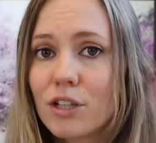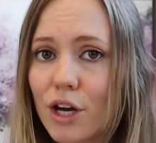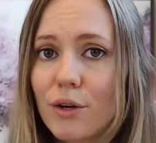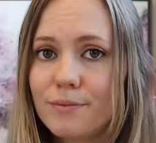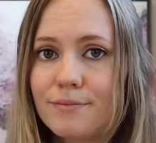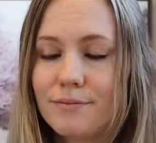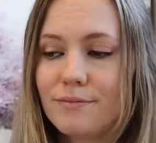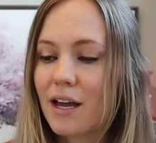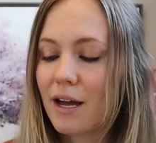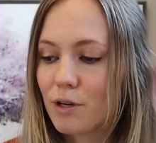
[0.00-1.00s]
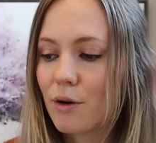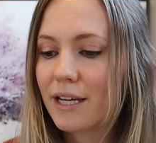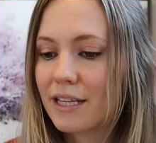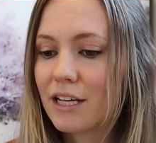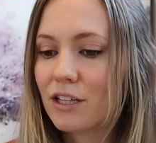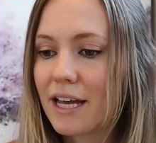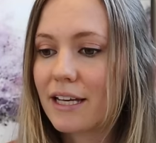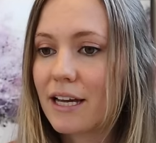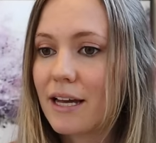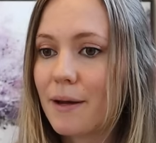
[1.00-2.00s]
No. I'm going in there
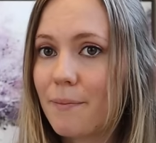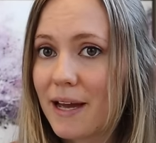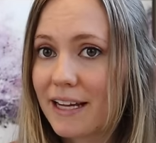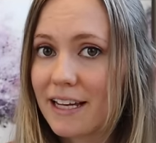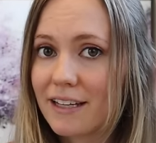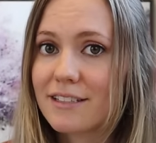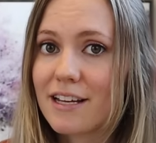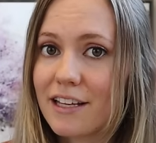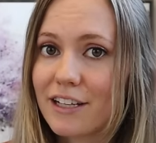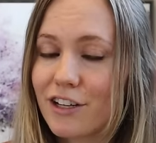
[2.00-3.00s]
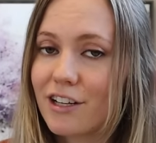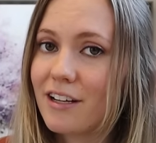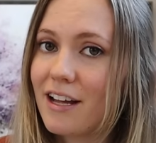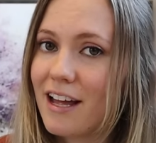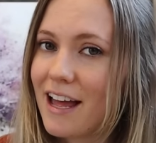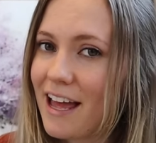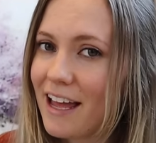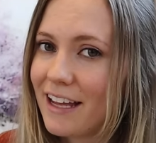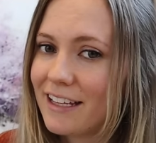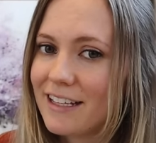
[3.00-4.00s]
like begging, telling her,
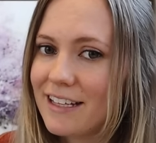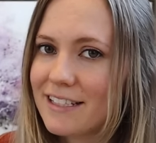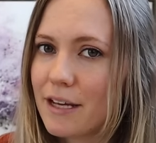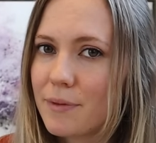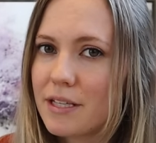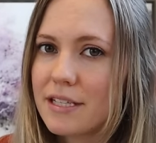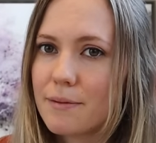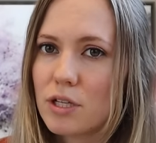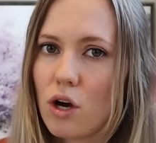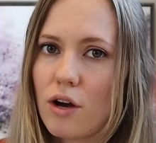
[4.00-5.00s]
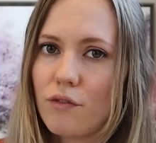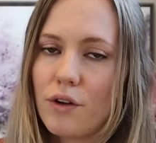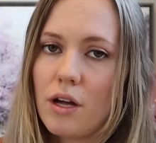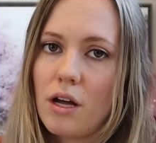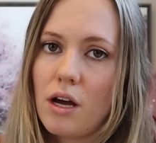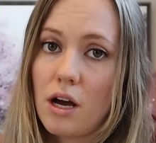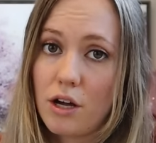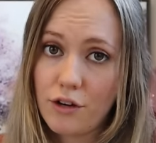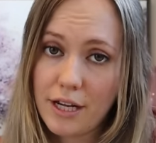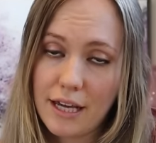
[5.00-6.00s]
hey, something seems off
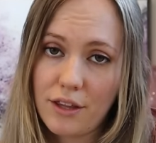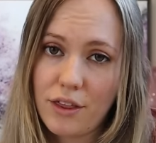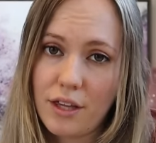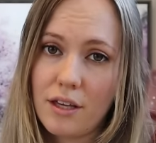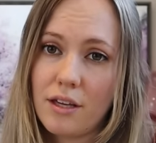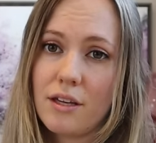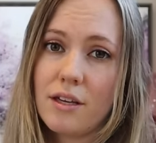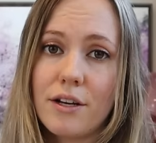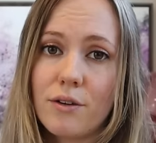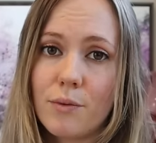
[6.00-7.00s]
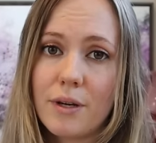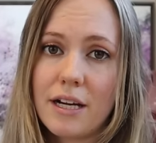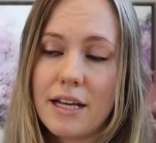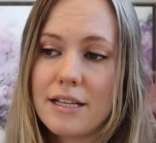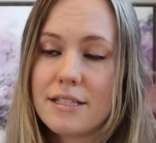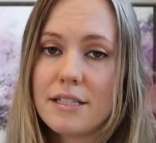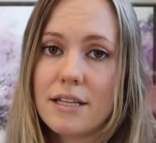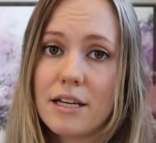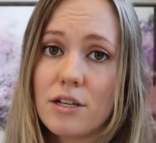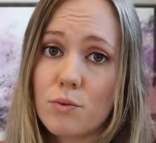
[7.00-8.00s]
underneath. I don't know what it is.
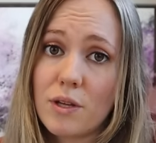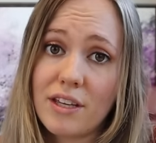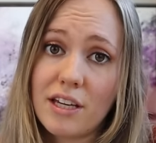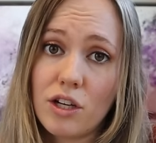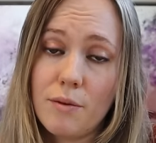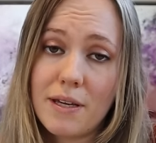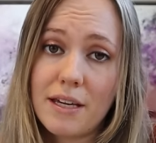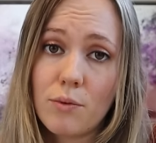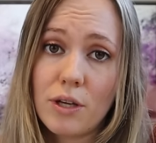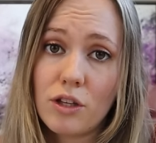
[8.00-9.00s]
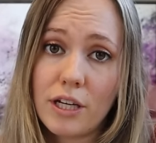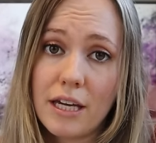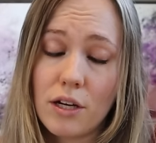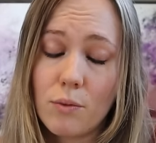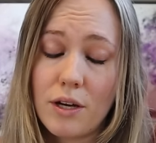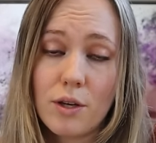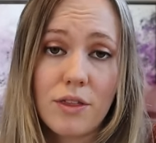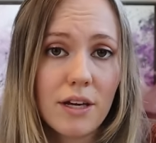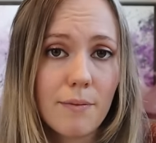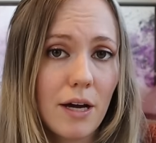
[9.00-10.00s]
Here's one thing it could be. Can we look here while you
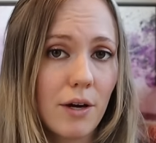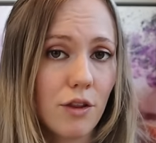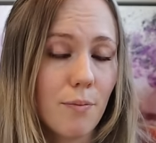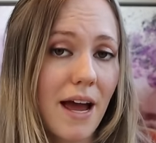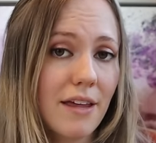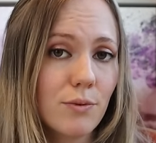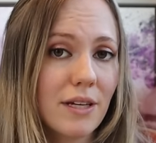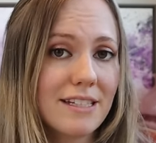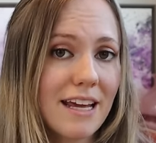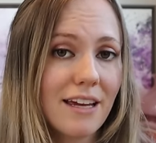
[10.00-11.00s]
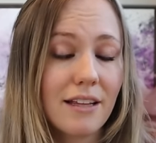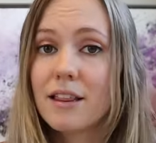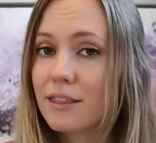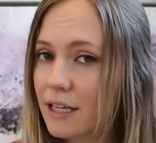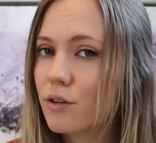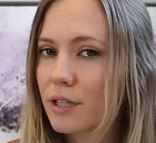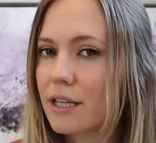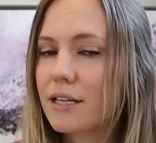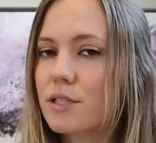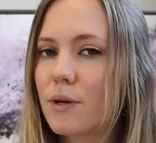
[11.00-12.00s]
think about other paths we can take? Literally,
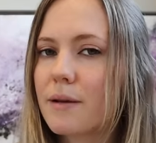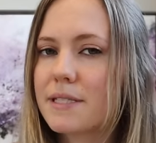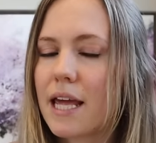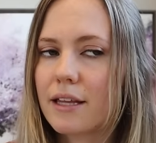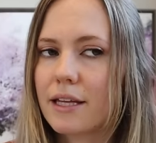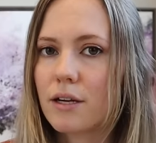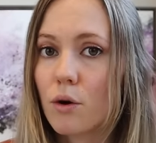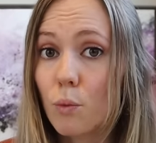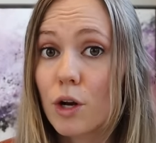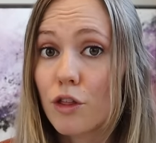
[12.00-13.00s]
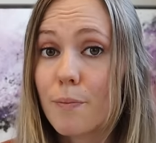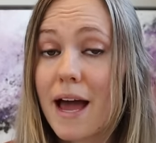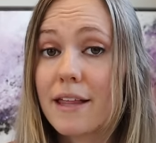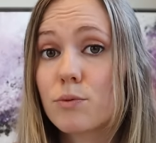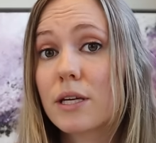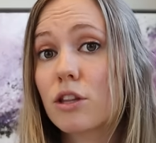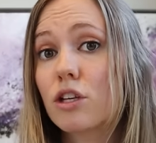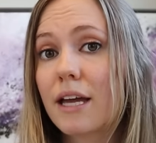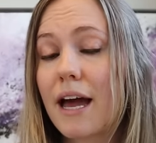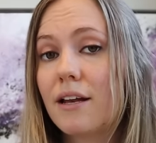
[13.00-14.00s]
that's what I'm saying. Like, what are the paths we can
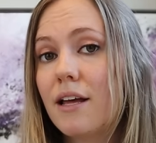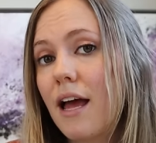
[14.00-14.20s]
look at?